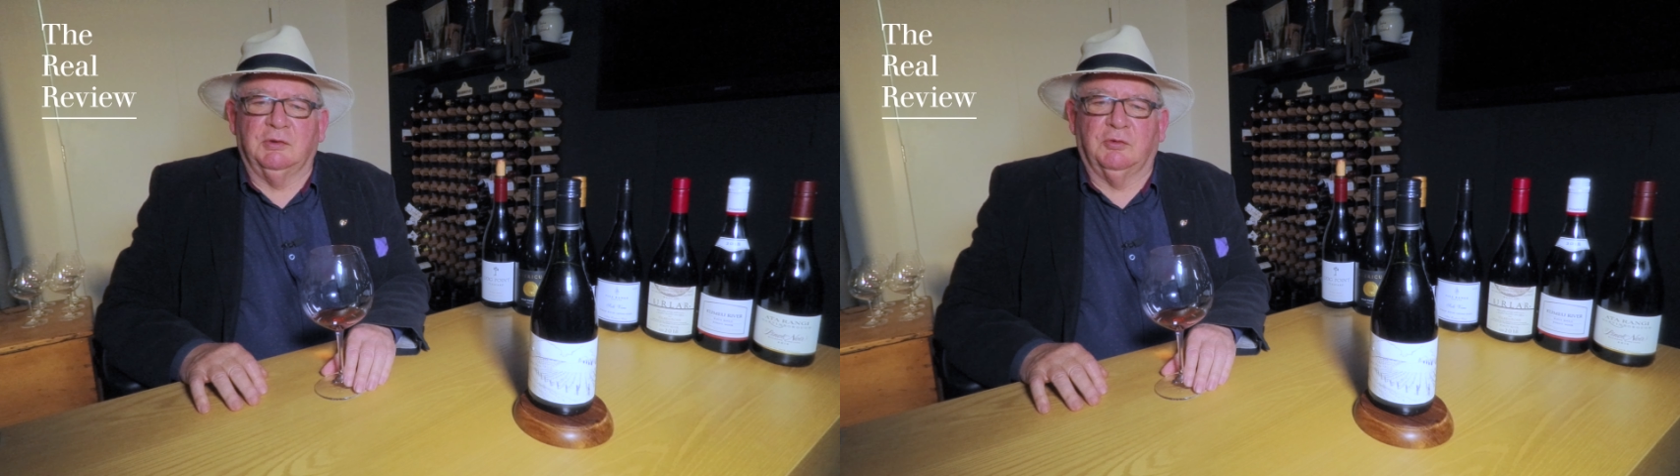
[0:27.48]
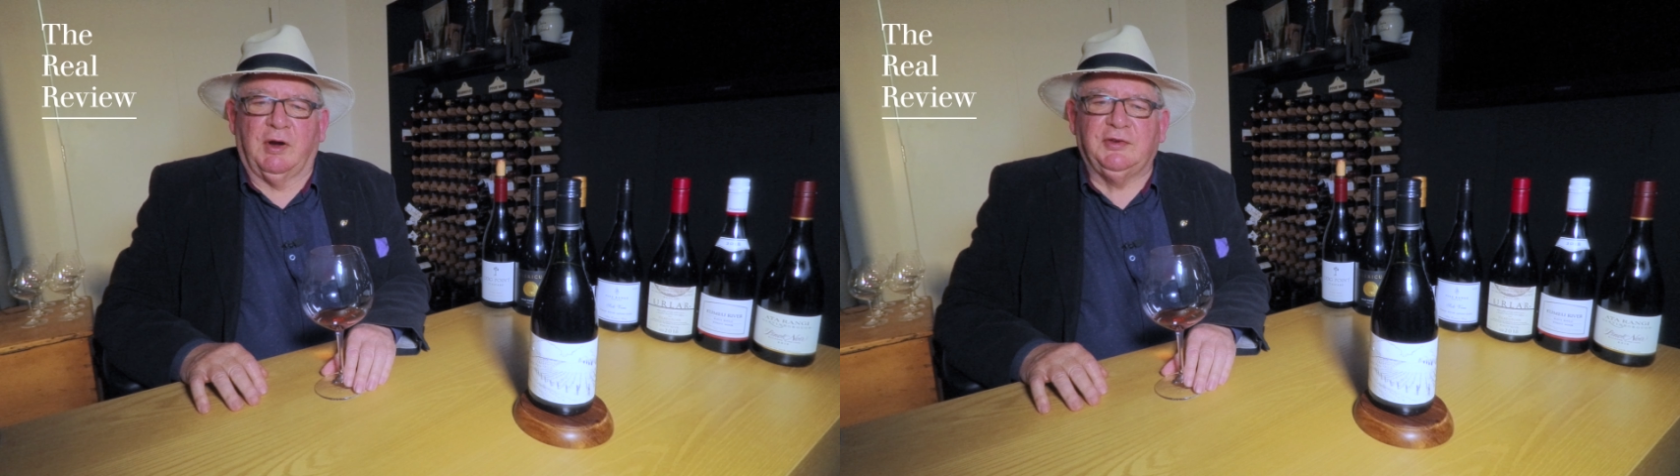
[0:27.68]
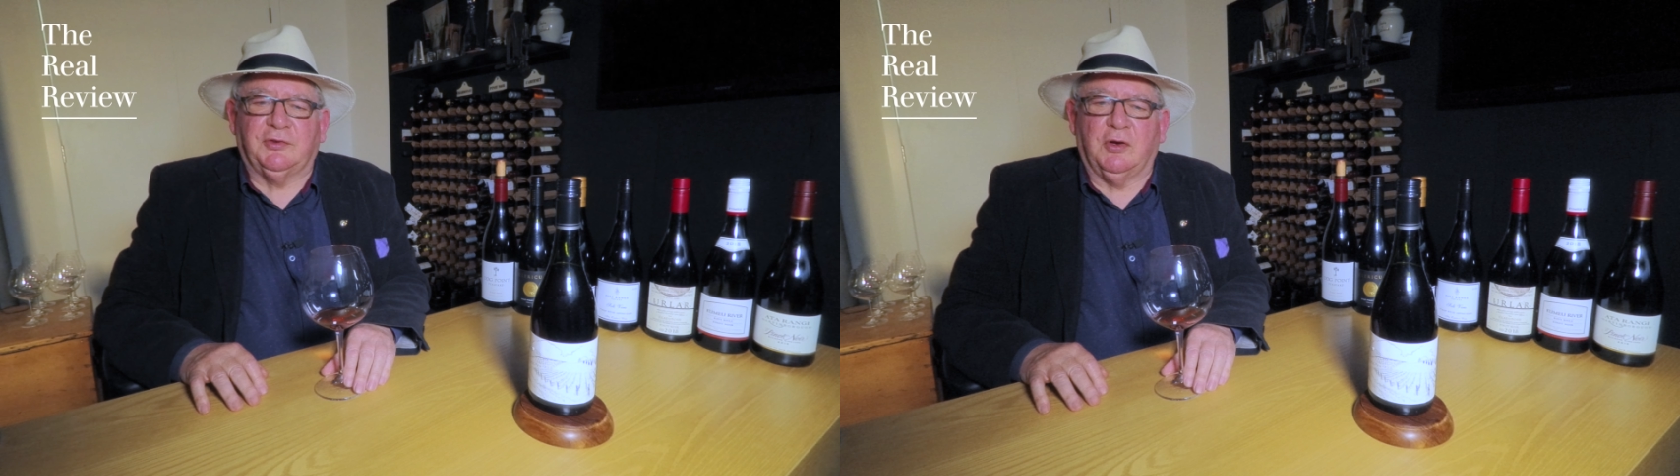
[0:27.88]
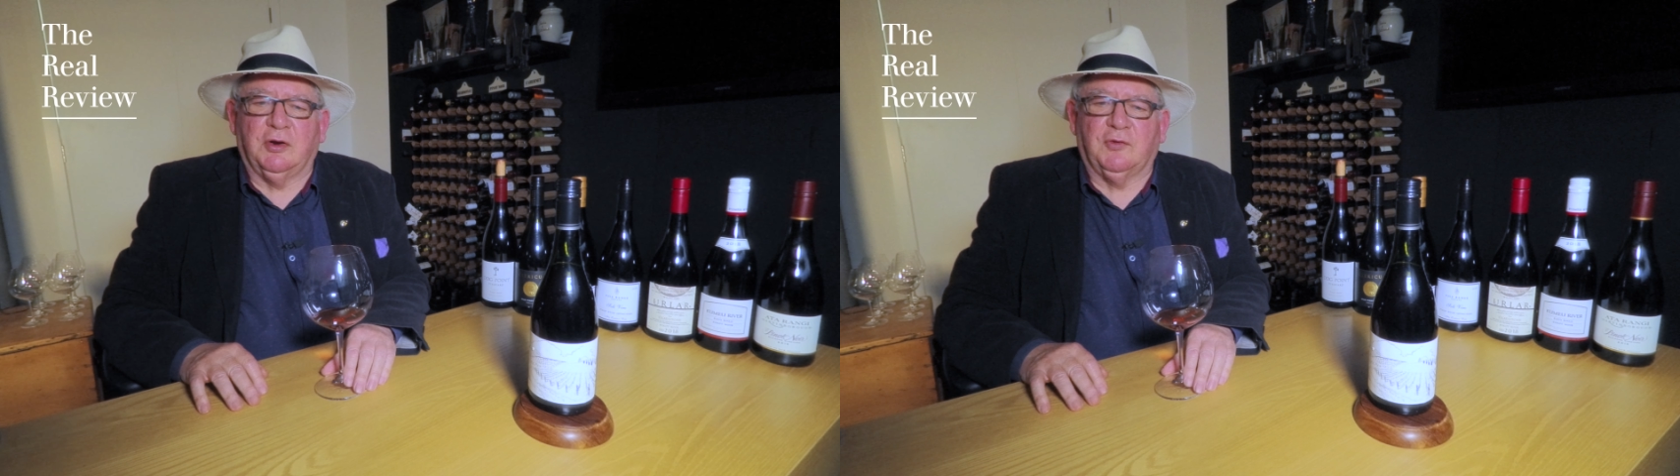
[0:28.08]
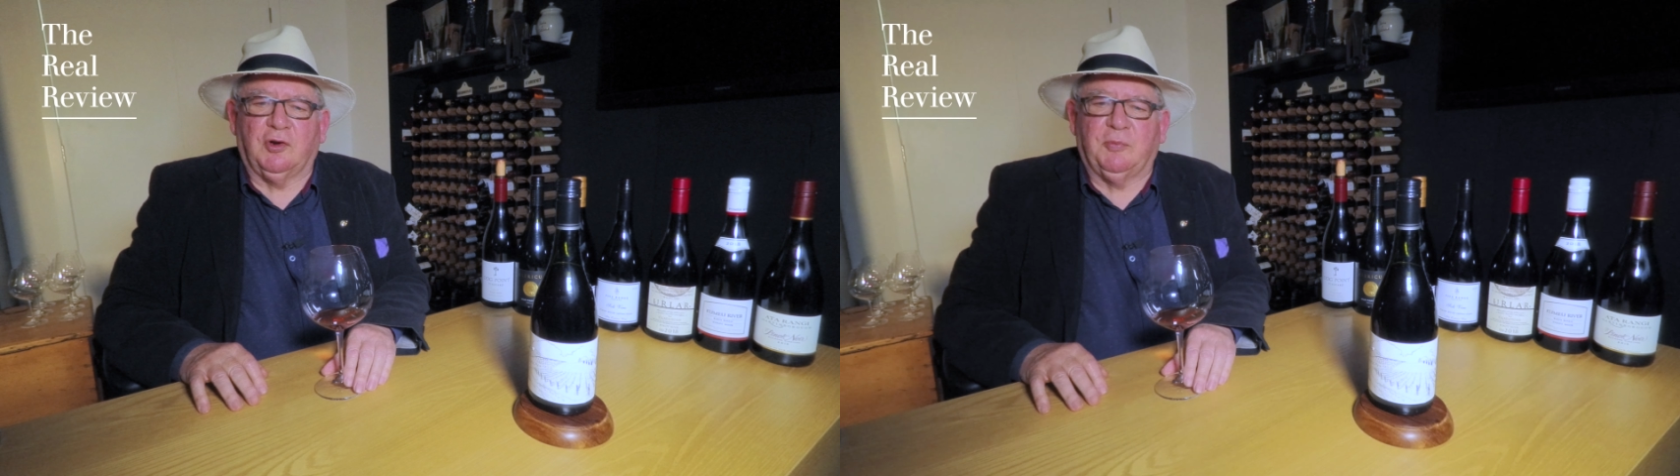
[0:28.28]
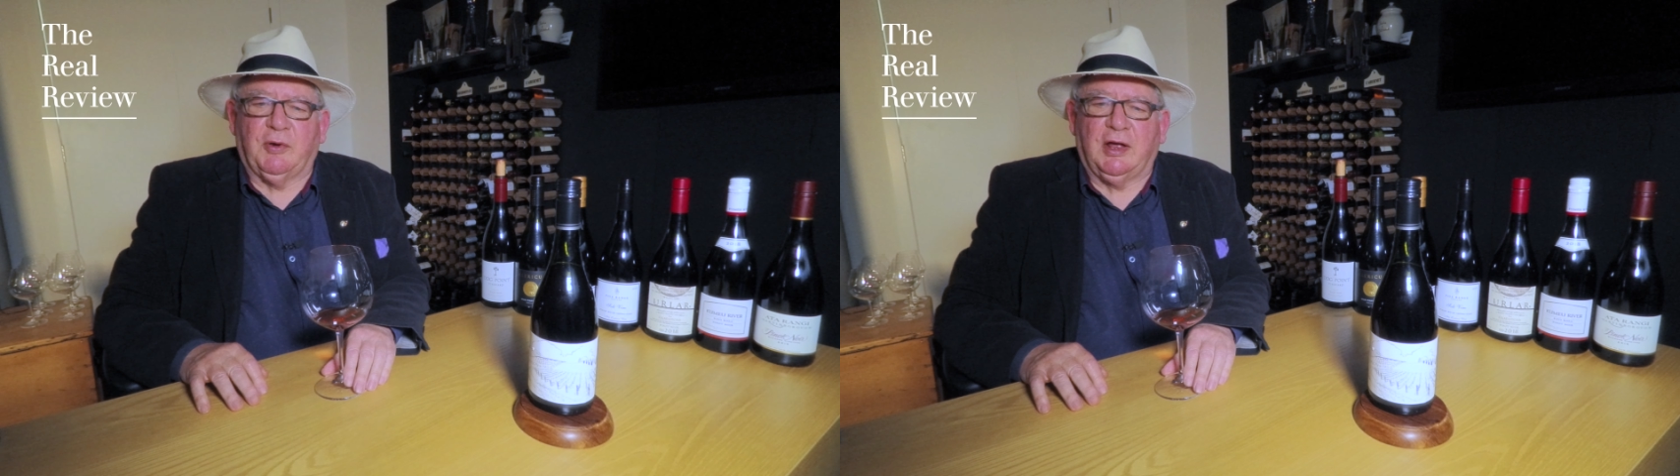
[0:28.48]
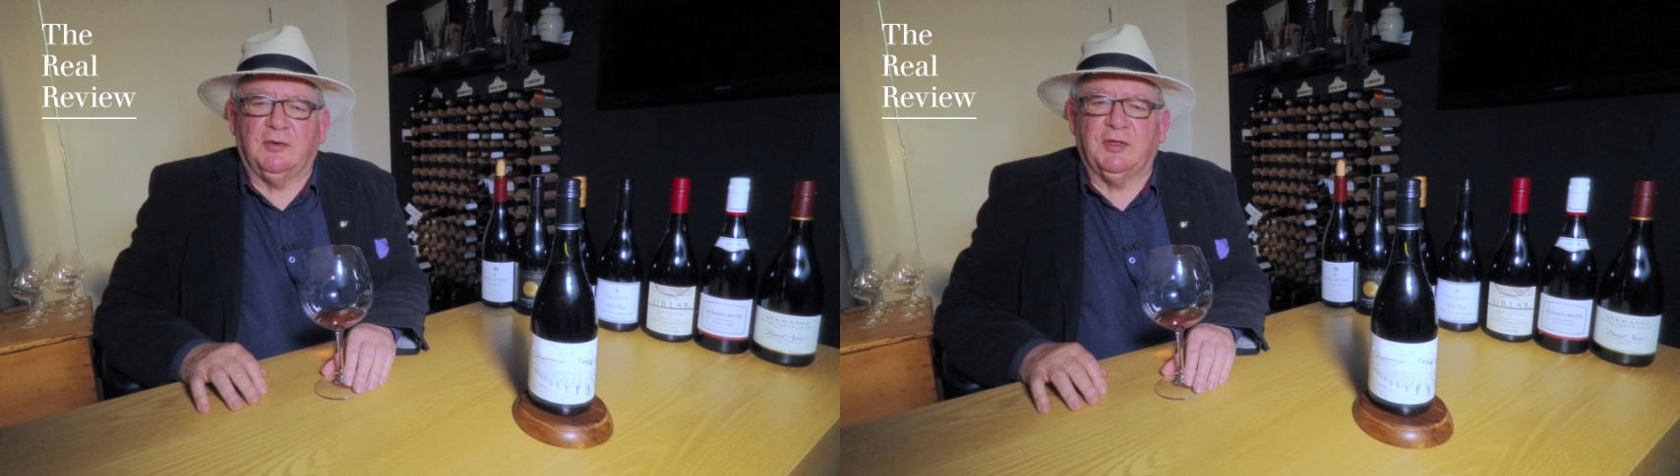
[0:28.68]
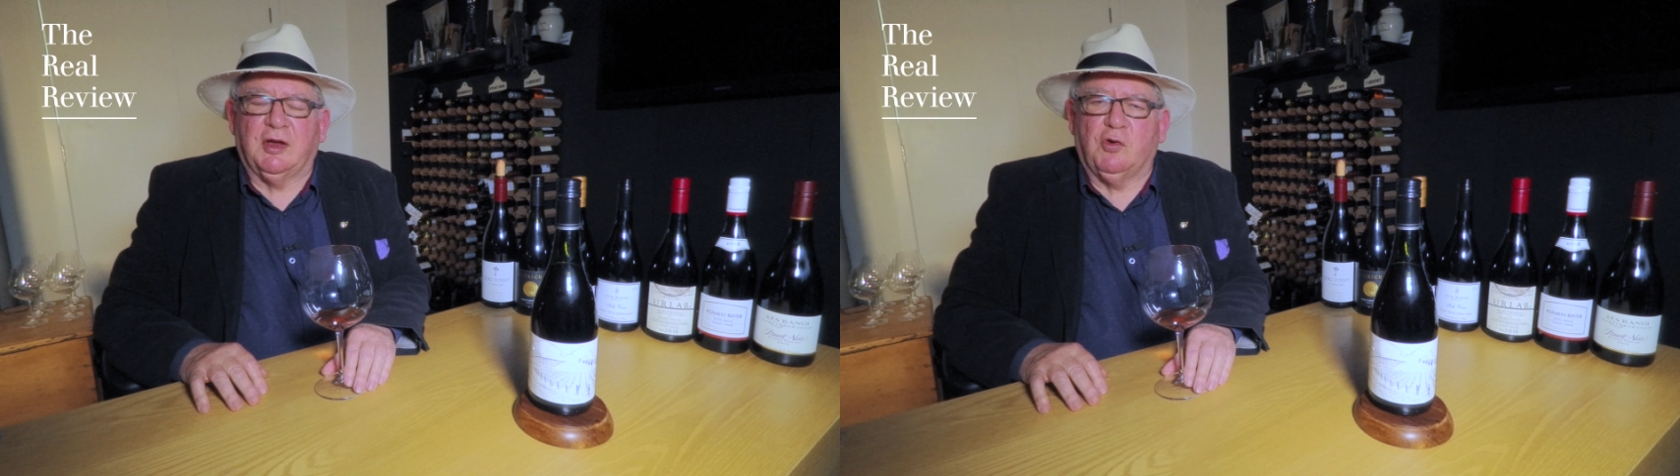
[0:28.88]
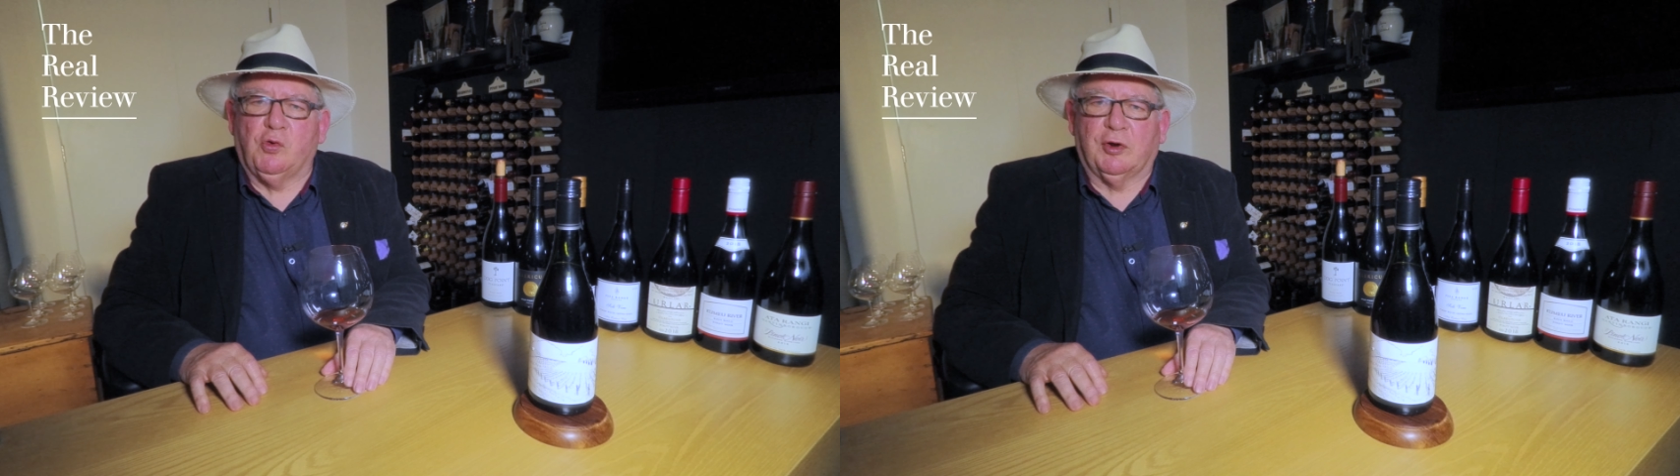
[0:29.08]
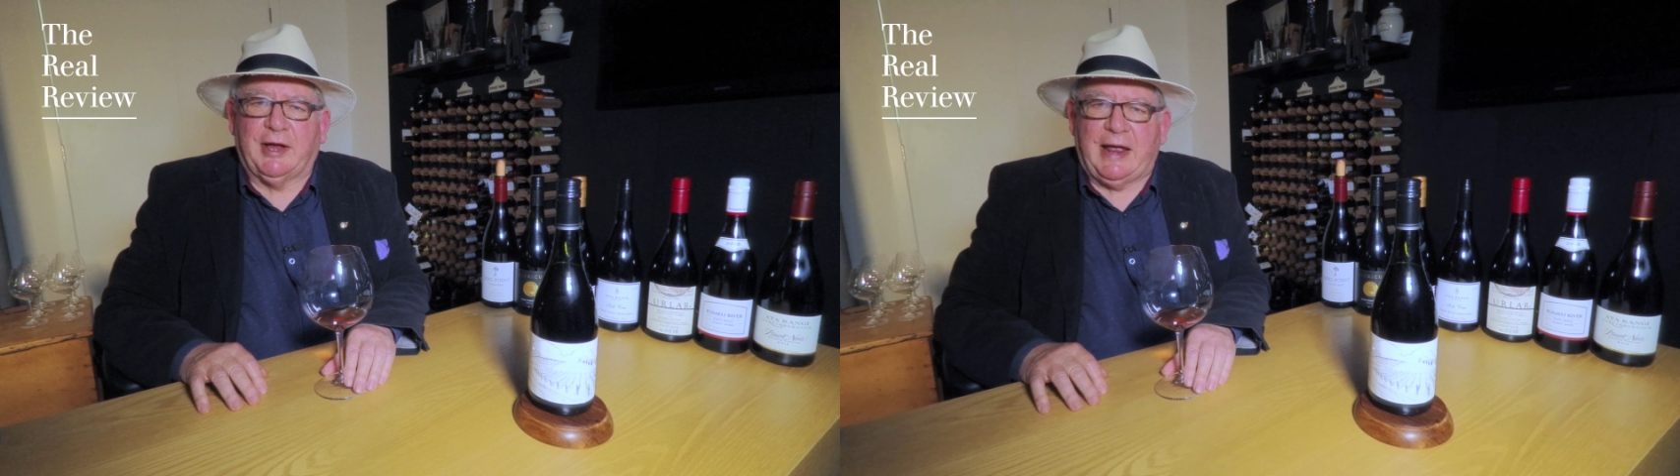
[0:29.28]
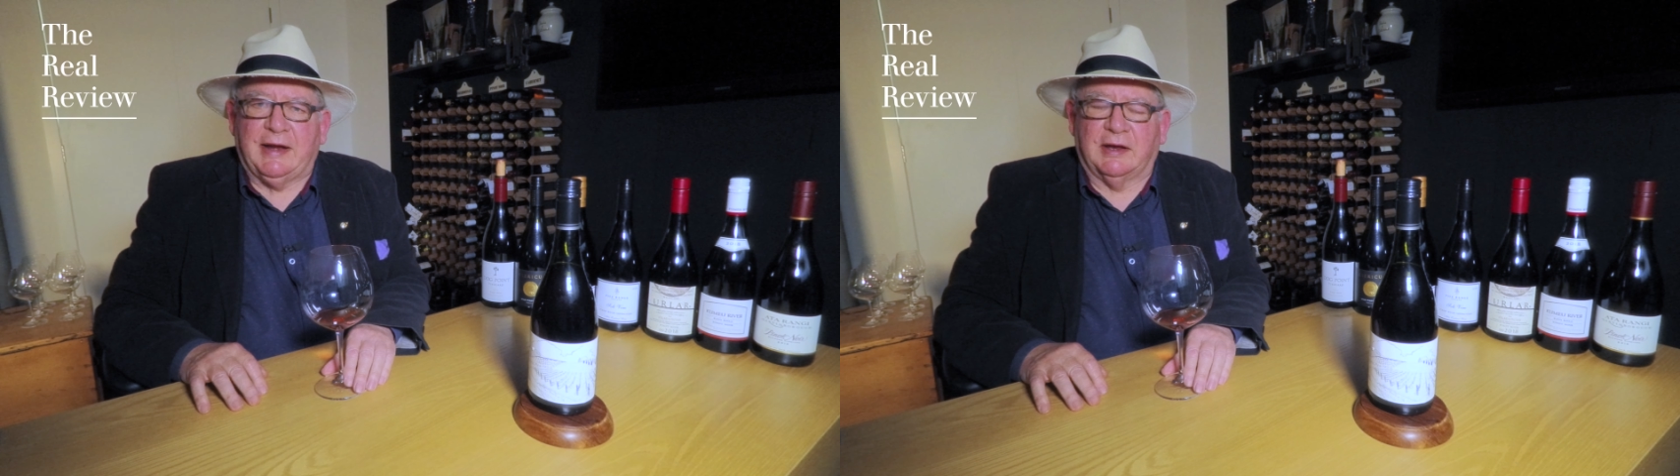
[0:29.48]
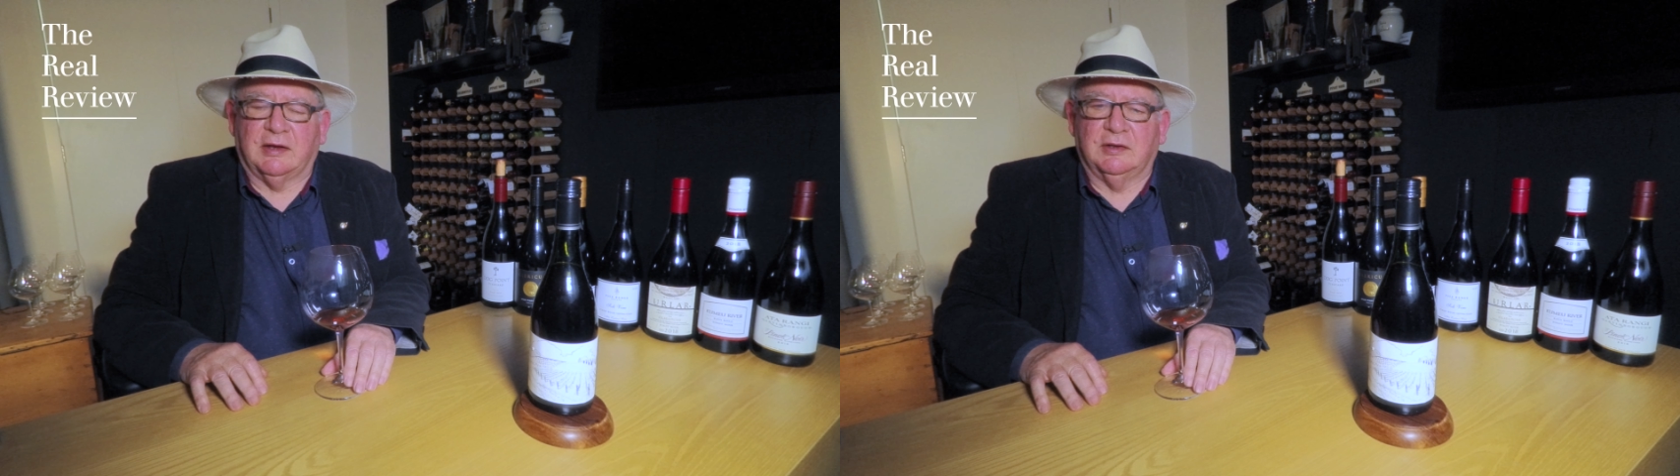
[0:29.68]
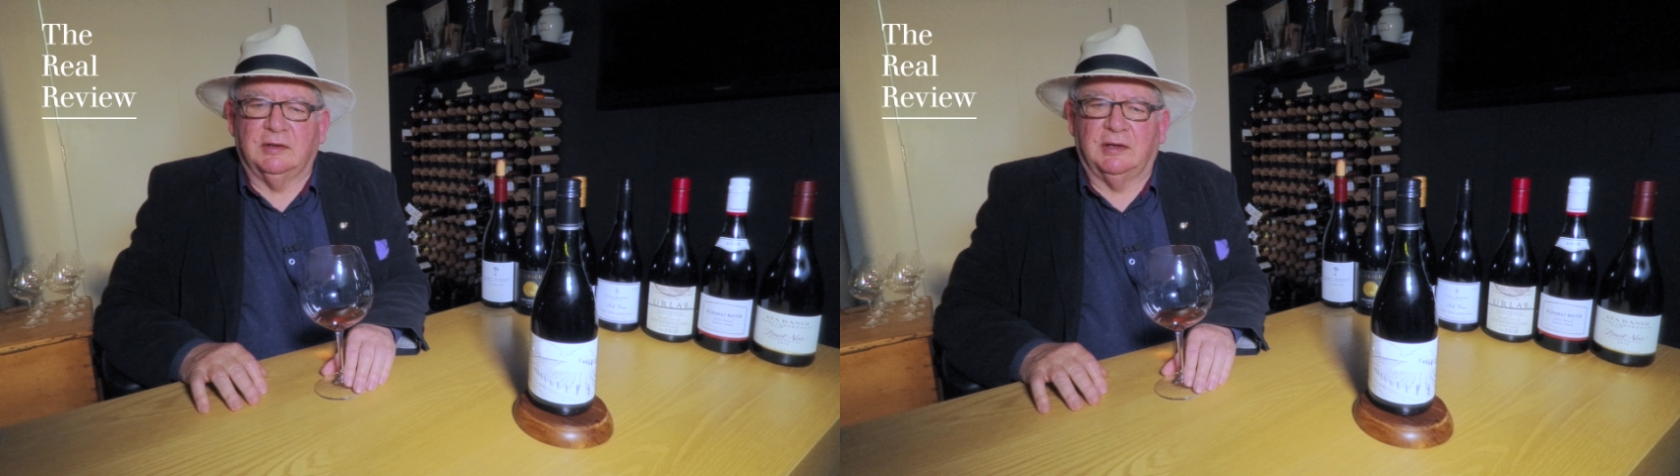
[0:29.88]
Greystone are very proud of their organic